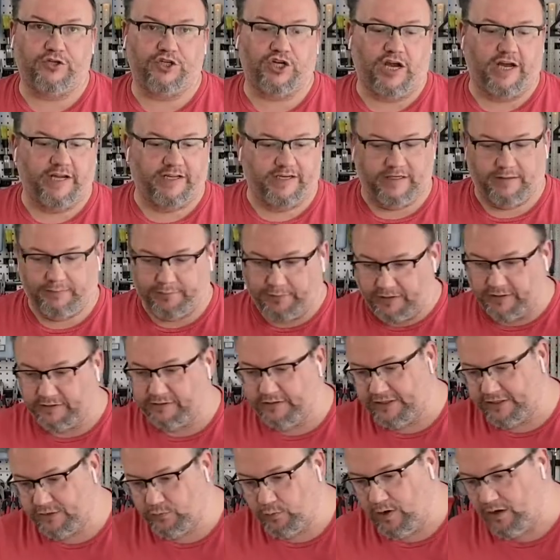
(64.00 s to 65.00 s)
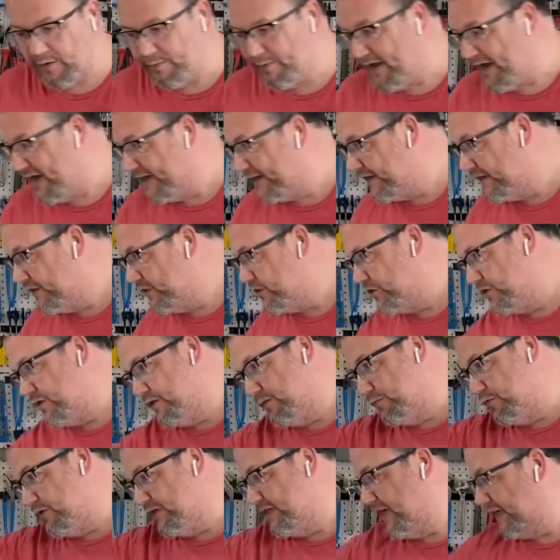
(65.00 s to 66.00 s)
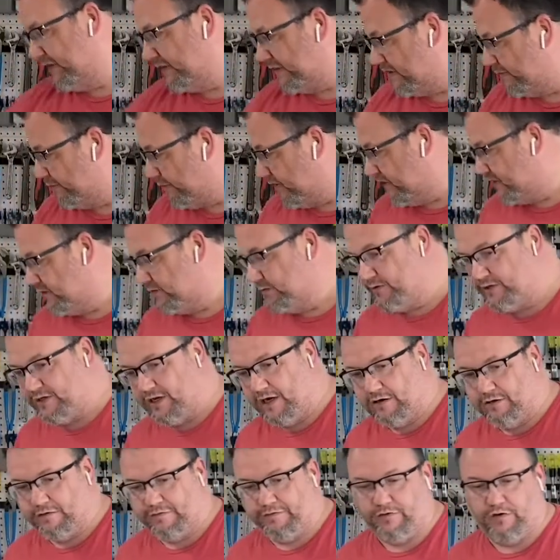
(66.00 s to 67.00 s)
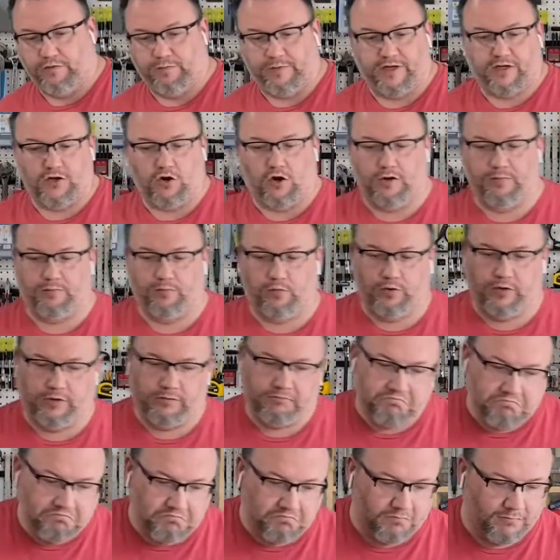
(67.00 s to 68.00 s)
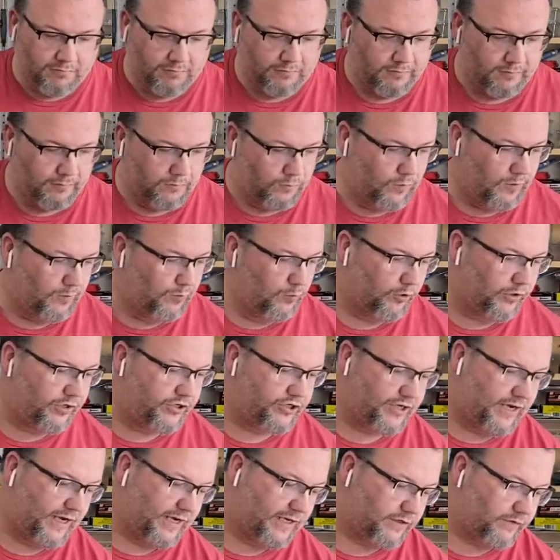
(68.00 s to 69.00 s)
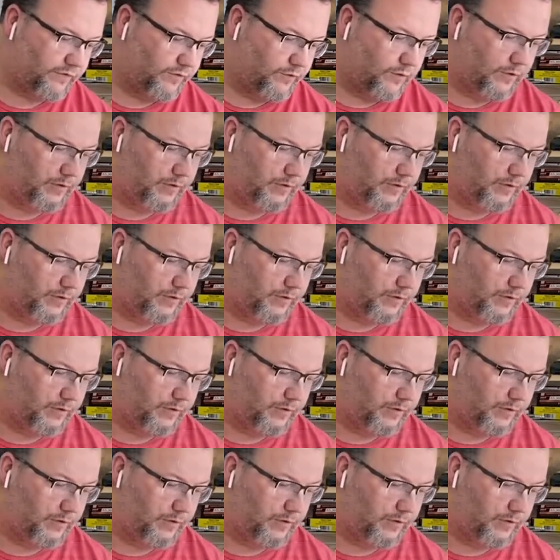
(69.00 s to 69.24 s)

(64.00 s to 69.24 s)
China, but it's well packaged, protected by some styrofoam and cardboard. What more could you ask for?